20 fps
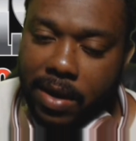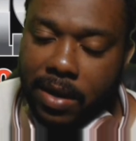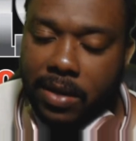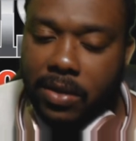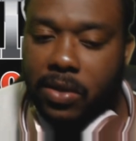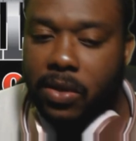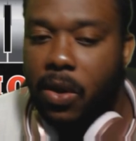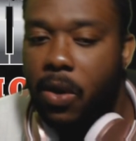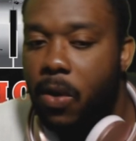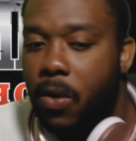
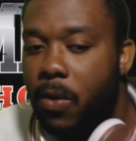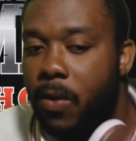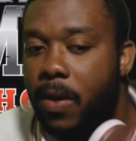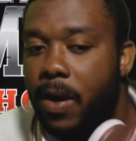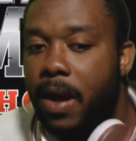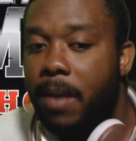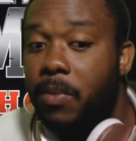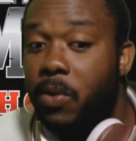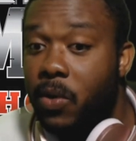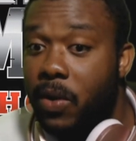So
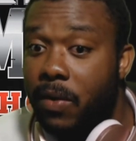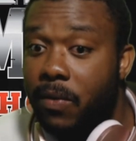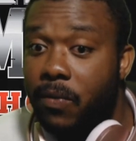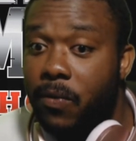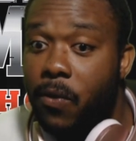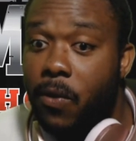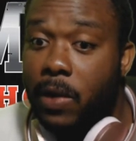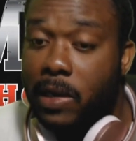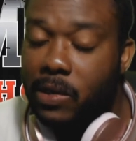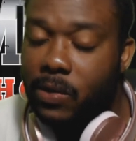I'm looking
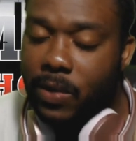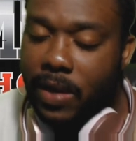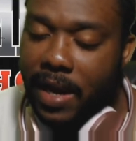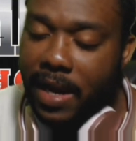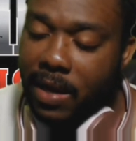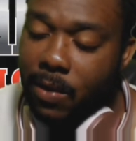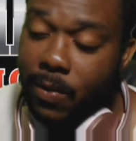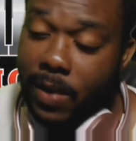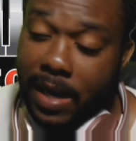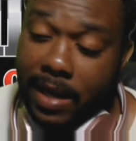forward to it.
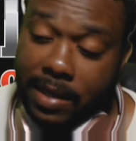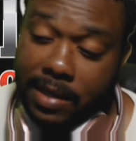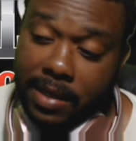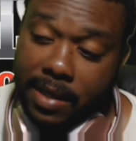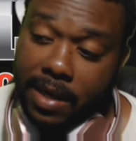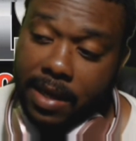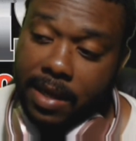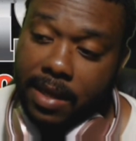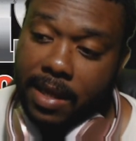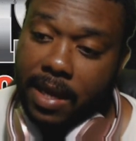Anyways,
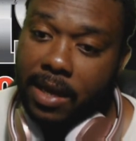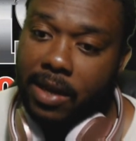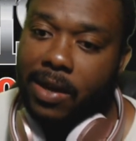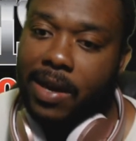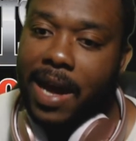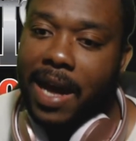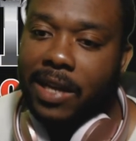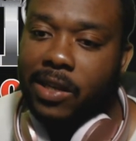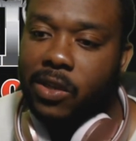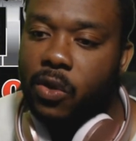Thank you
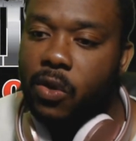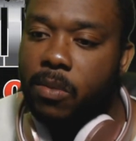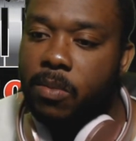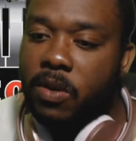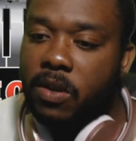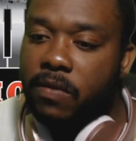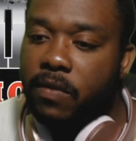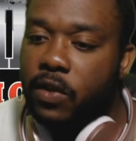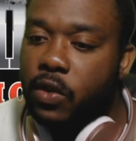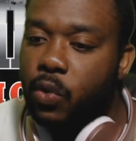guys so
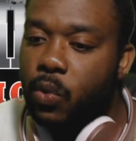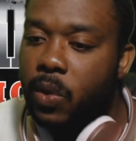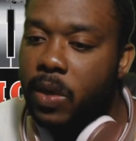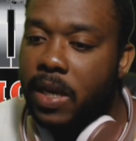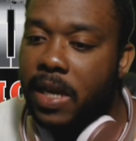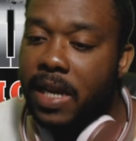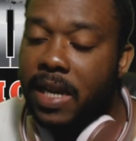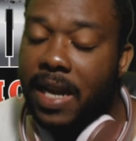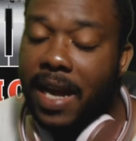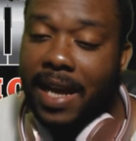much for
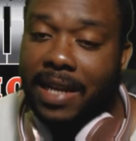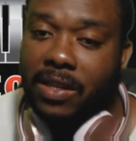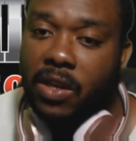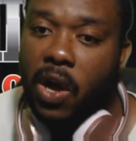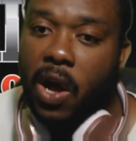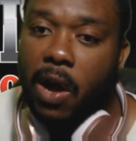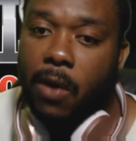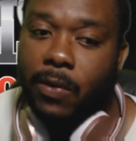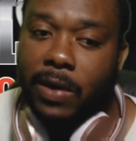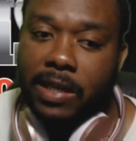tuning in. As
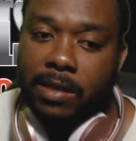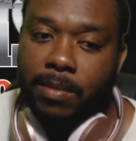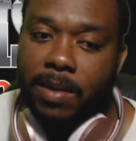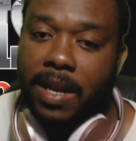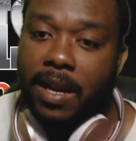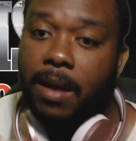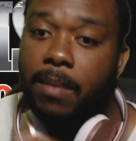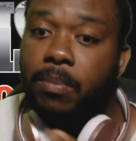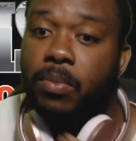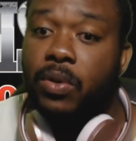always,
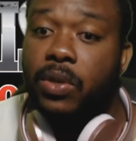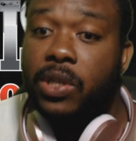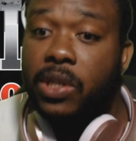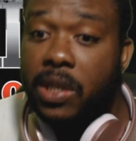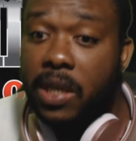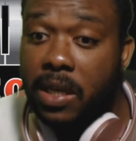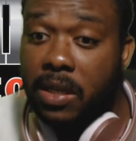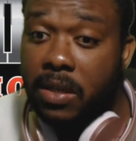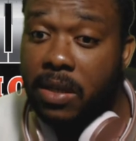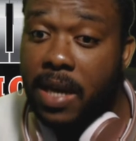man, I
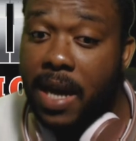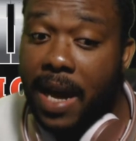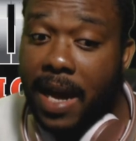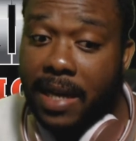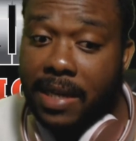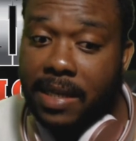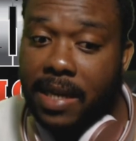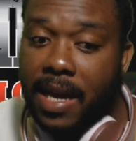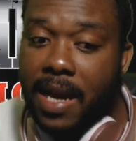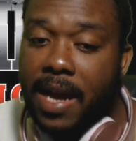appreciate you
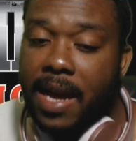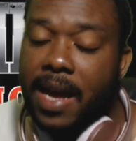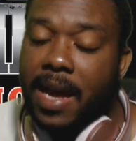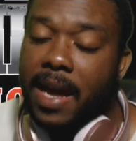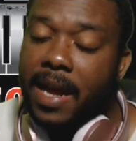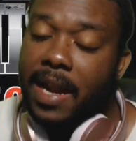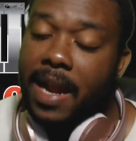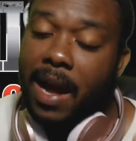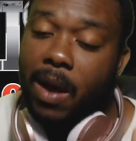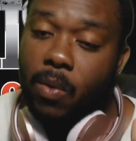guys,
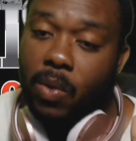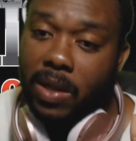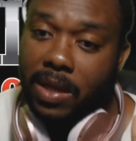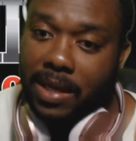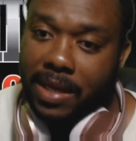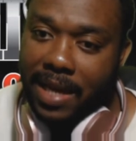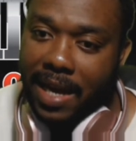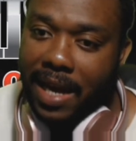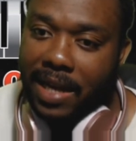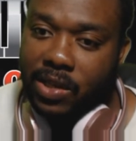and I will
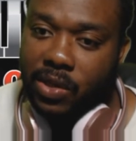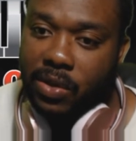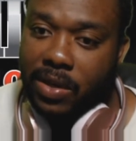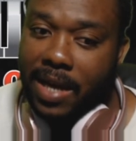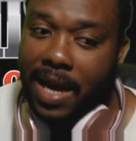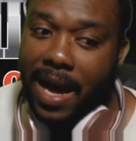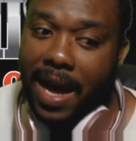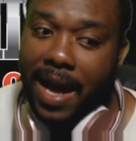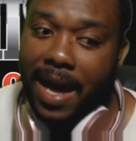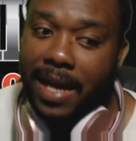catch you
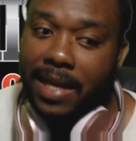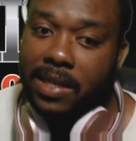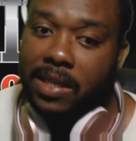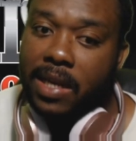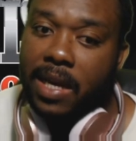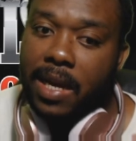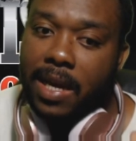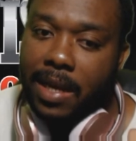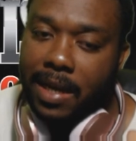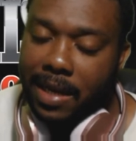guys
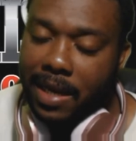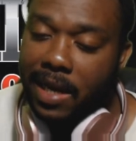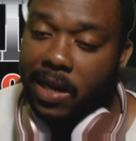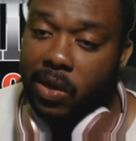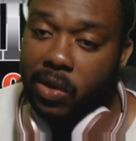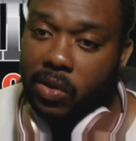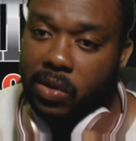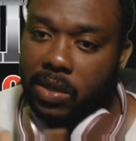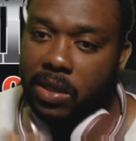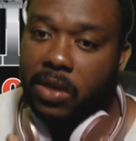
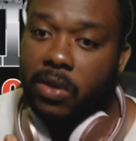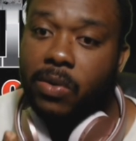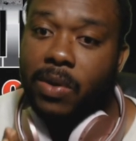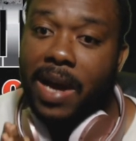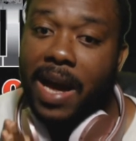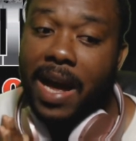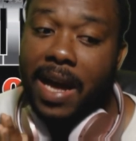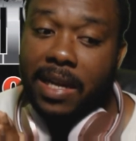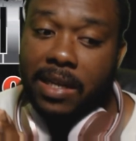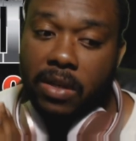later. See you
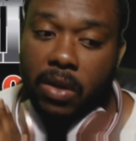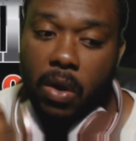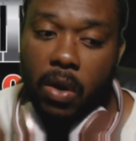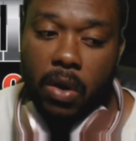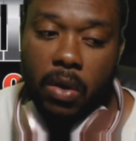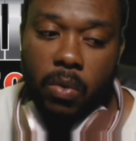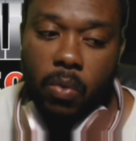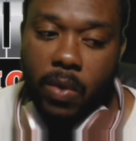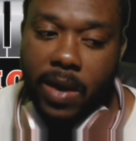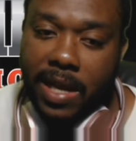guys
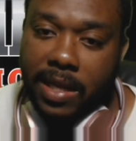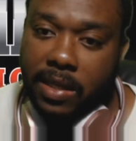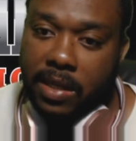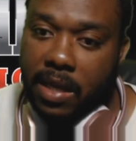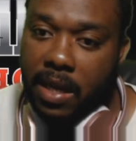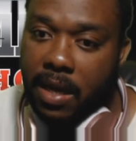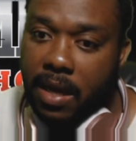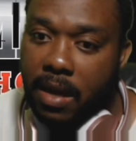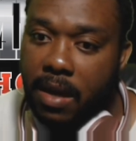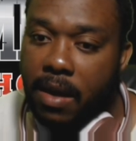on
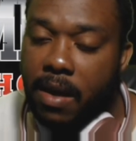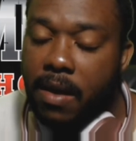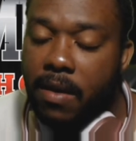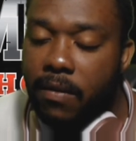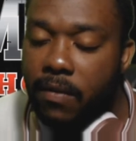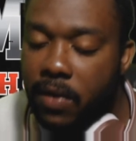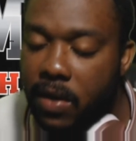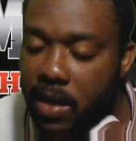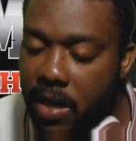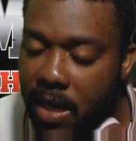Wednesday
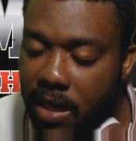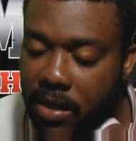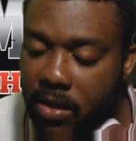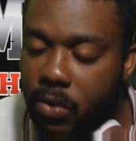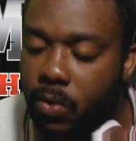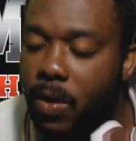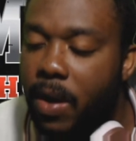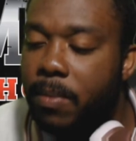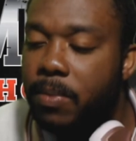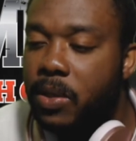for the next
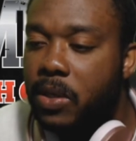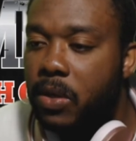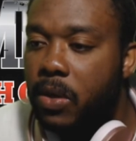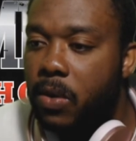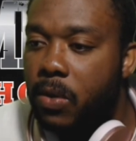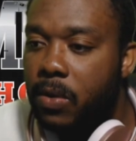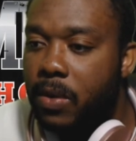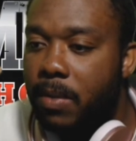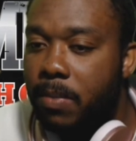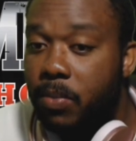two
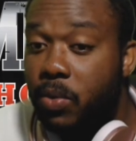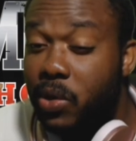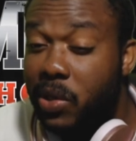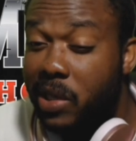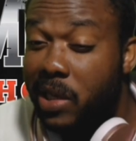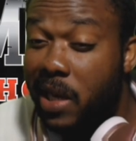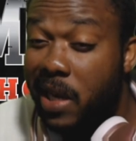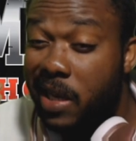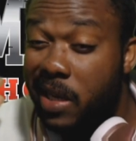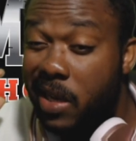episodes.
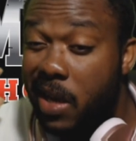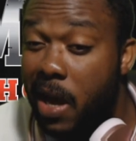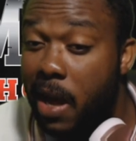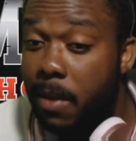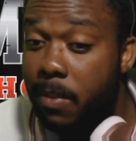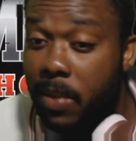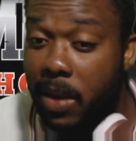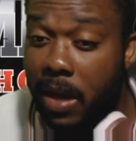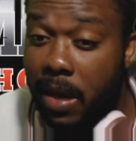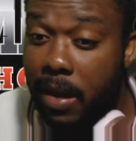Appreciate y'all,
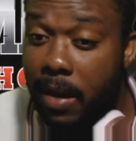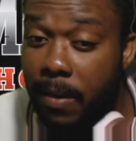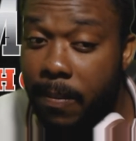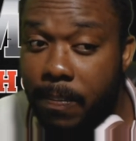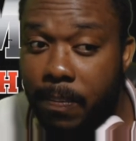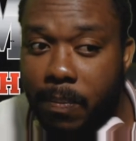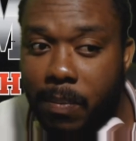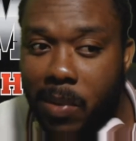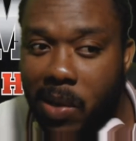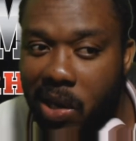man.
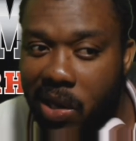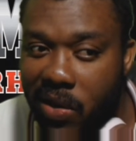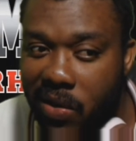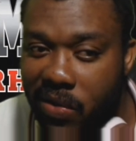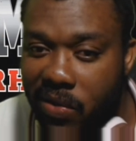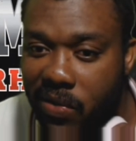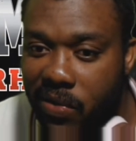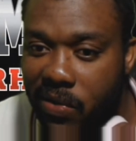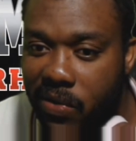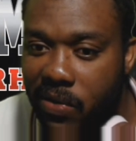
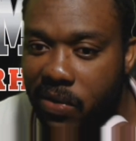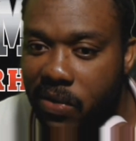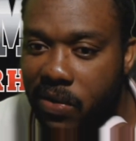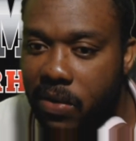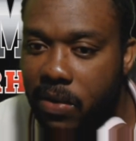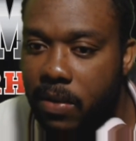Peace.